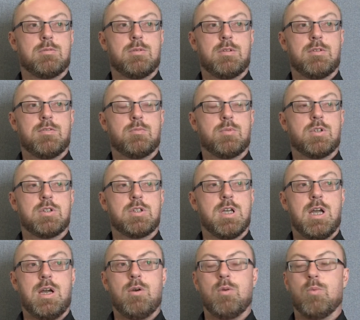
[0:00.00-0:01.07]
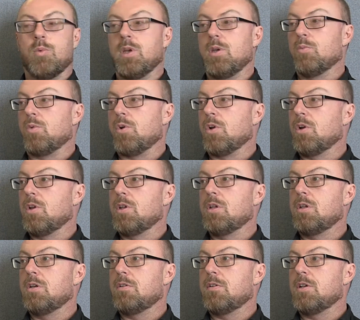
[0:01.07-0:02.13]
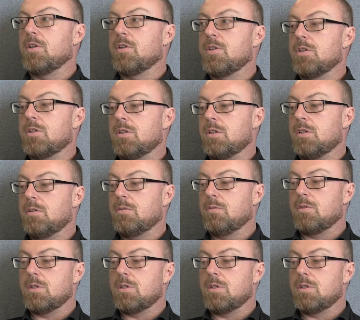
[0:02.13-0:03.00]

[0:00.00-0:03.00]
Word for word: We would have worked it out in week one and then you'd have had nothing to do.